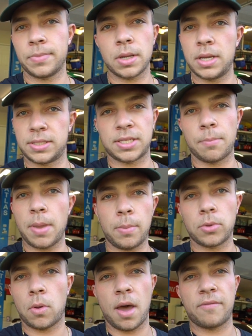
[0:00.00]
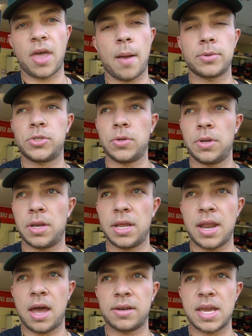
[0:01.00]
Because some people don't have the opportunity
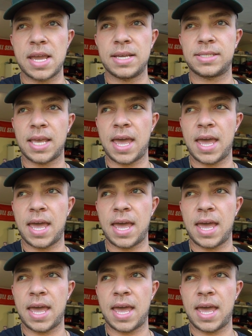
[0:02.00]
nowadays,